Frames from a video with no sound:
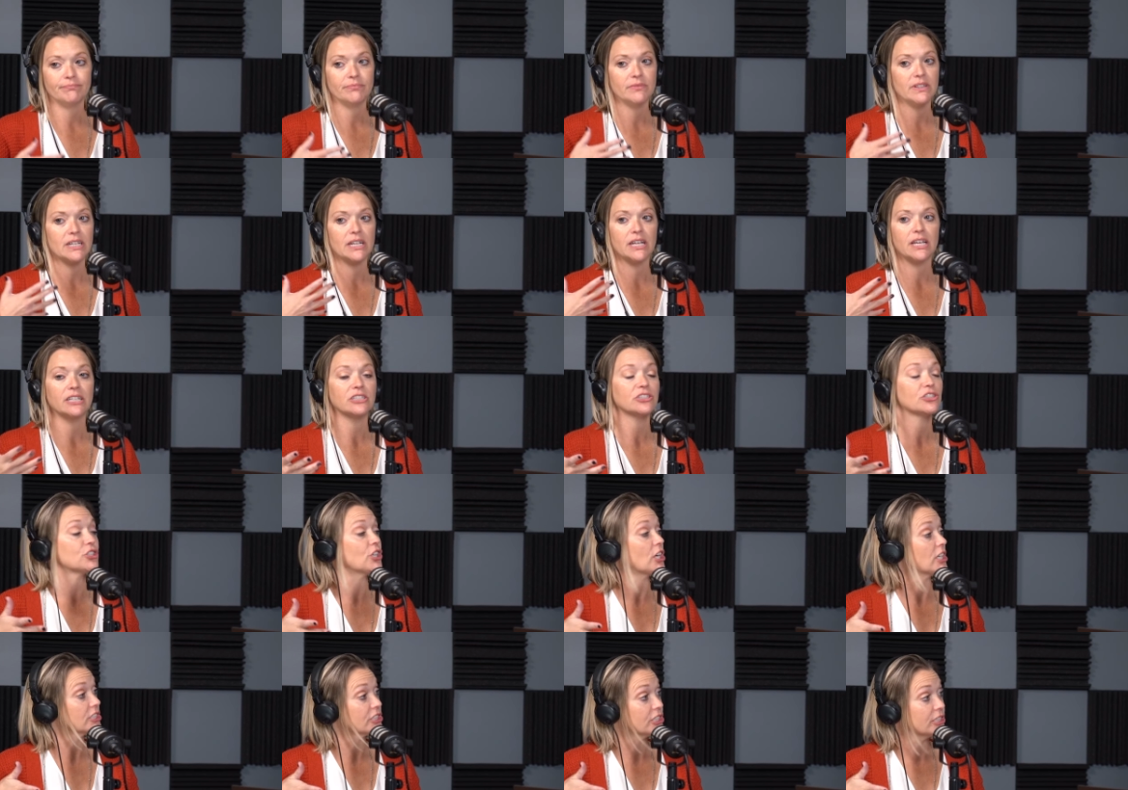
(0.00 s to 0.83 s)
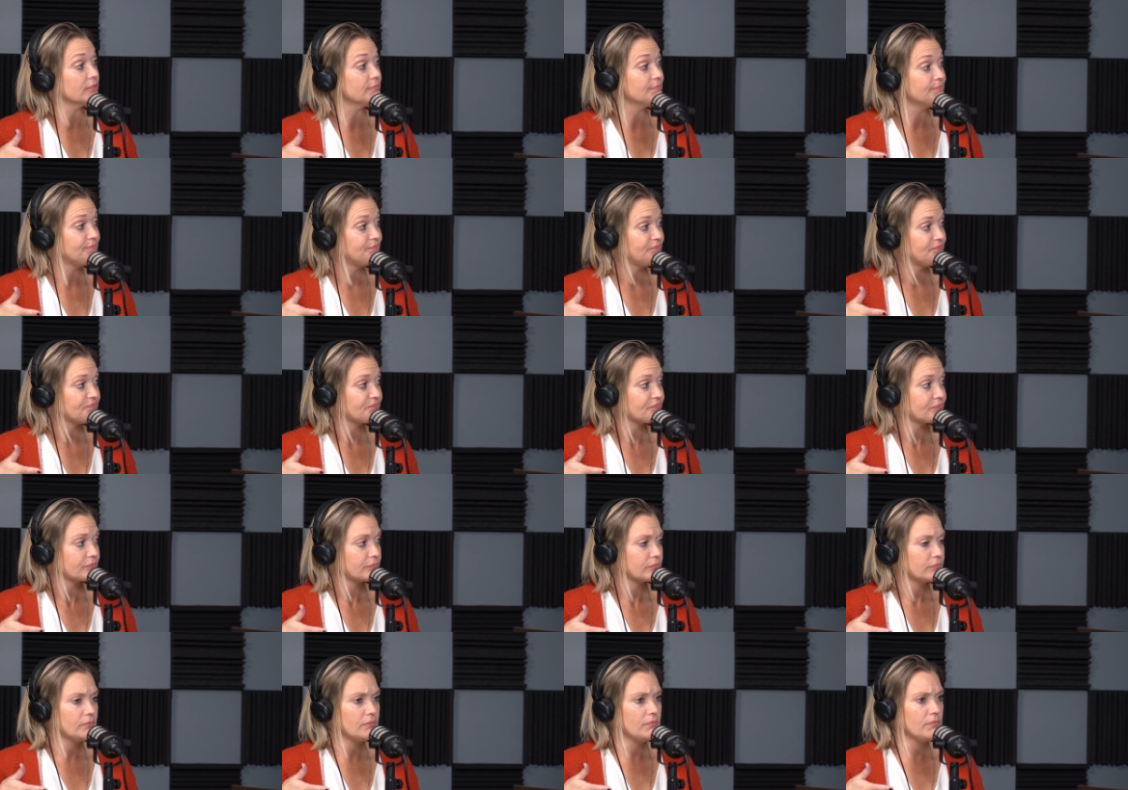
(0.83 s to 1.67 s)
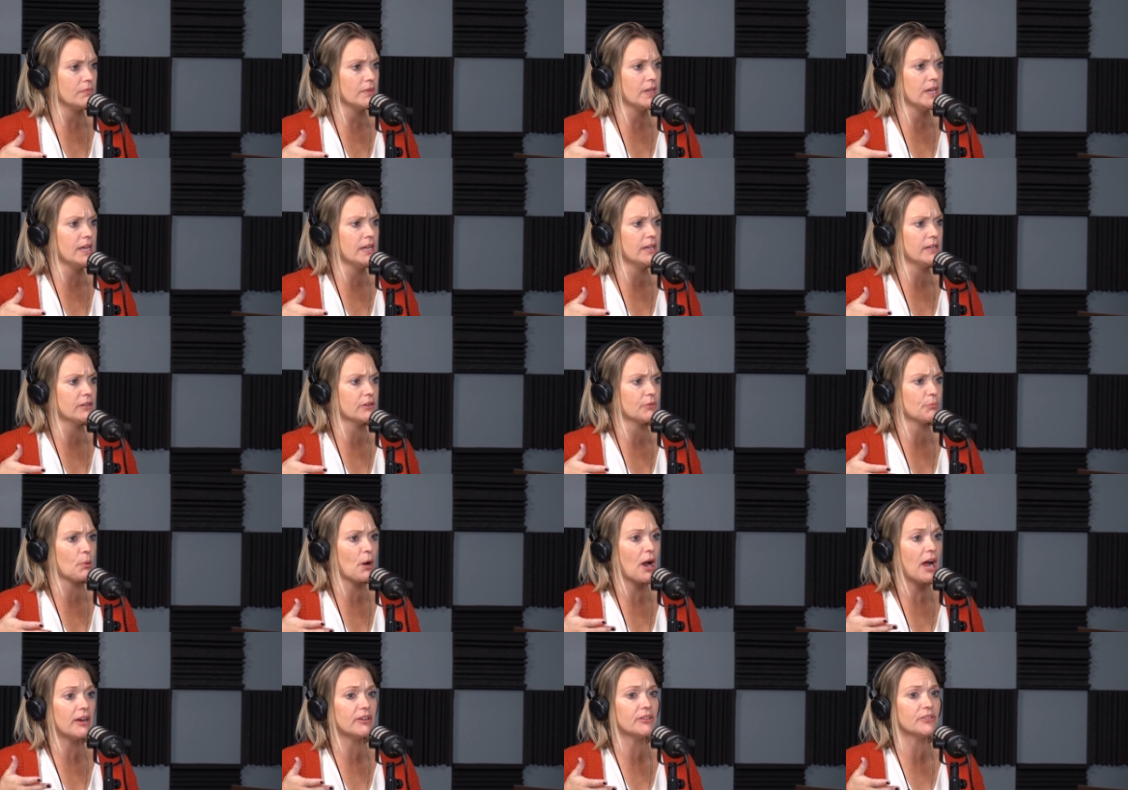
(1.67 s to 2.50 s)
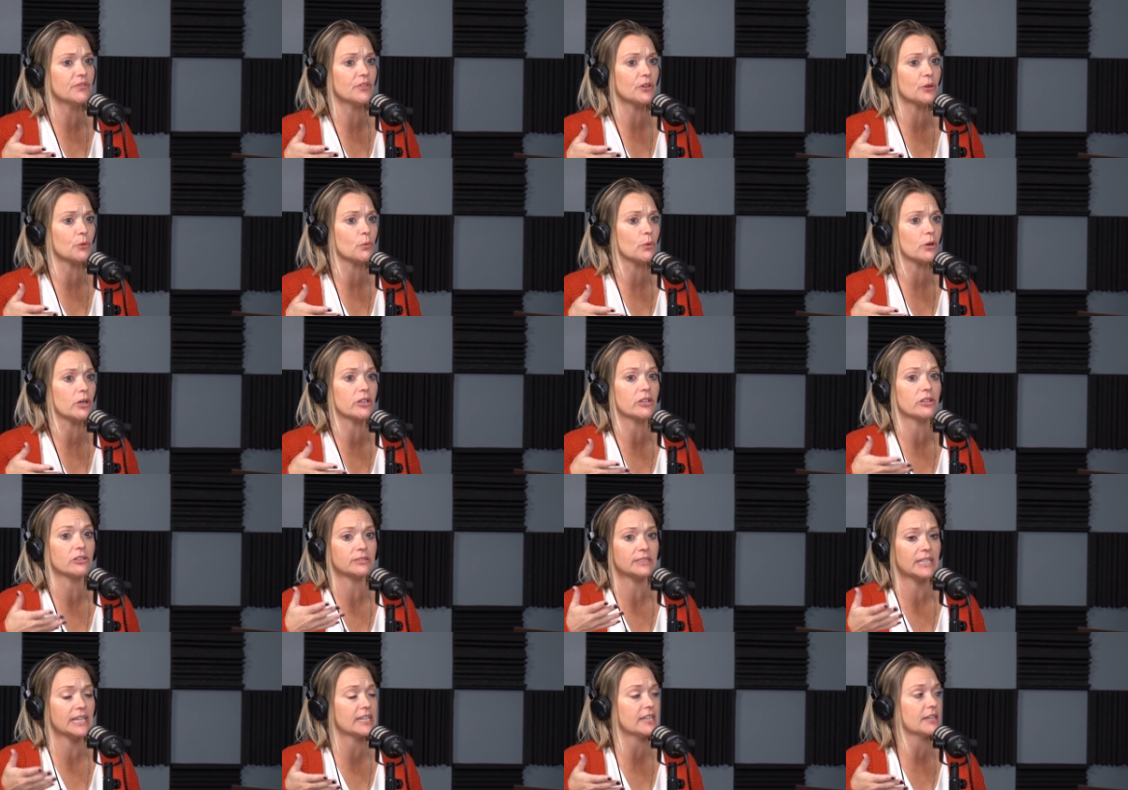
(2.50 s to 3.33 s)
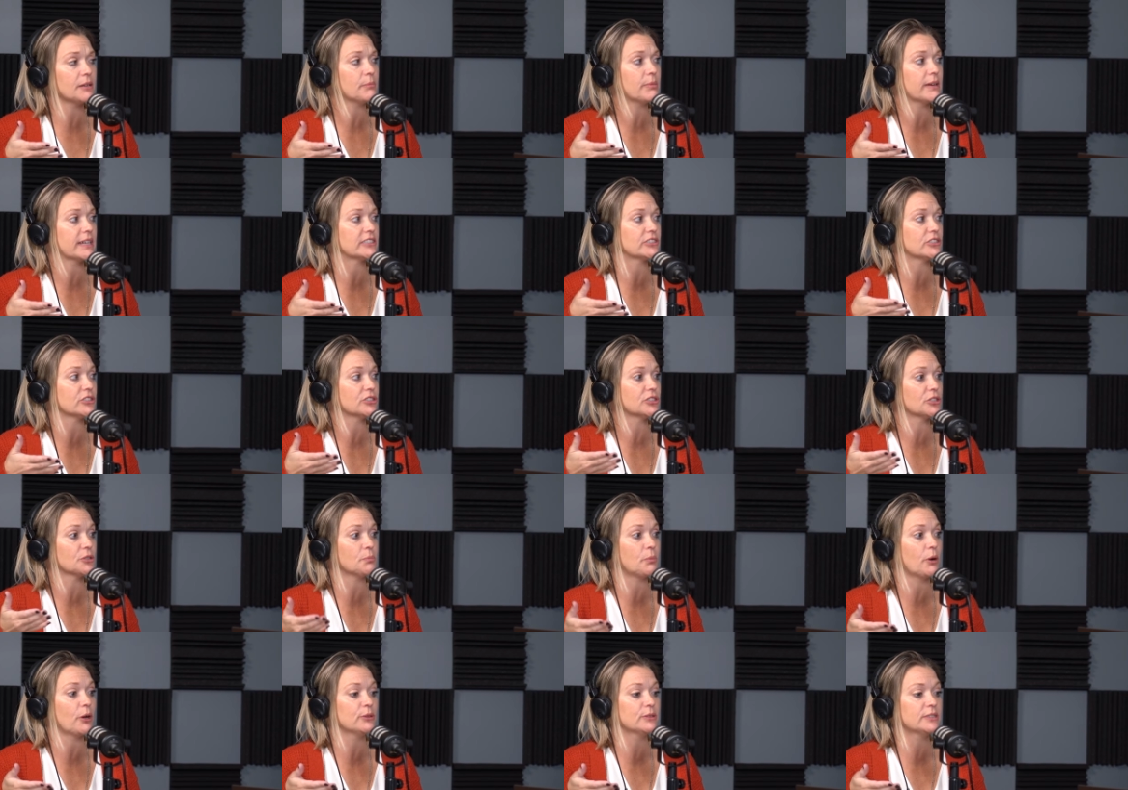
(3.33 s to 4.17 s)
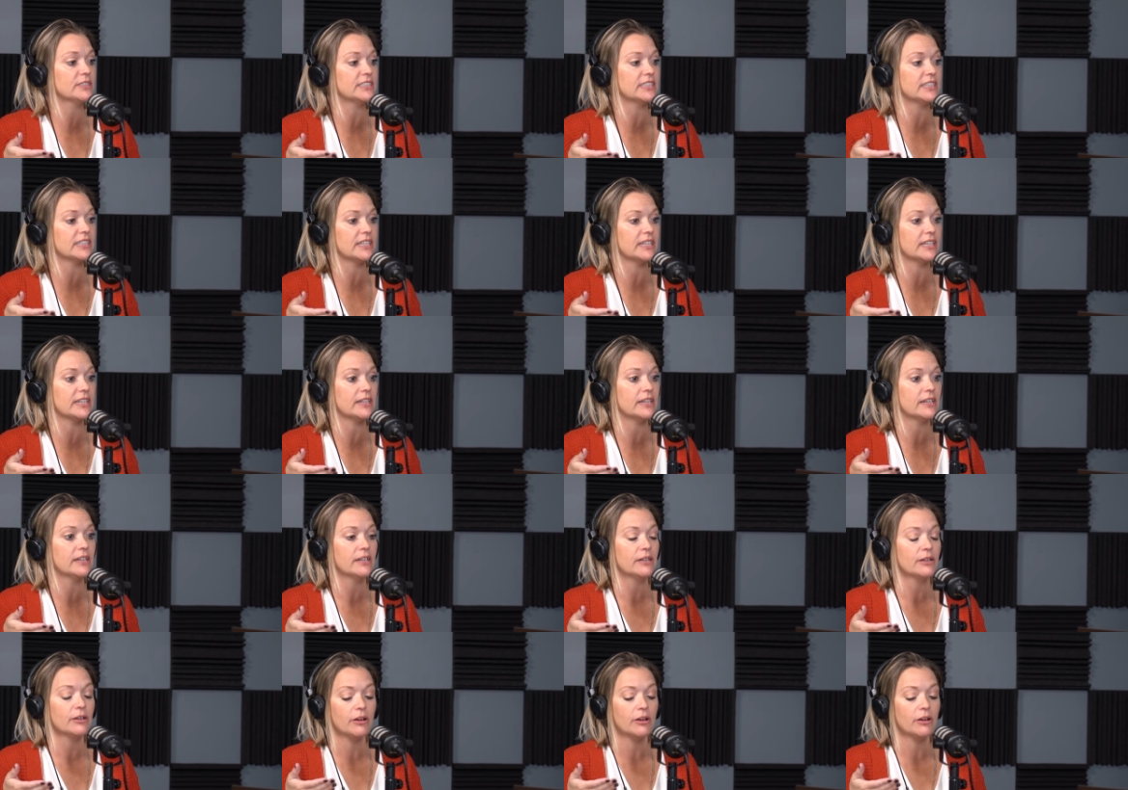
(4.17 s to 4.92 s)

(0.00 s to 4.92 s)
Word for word: in construction and you're proud of your work, you're taking pictures, you're posting it,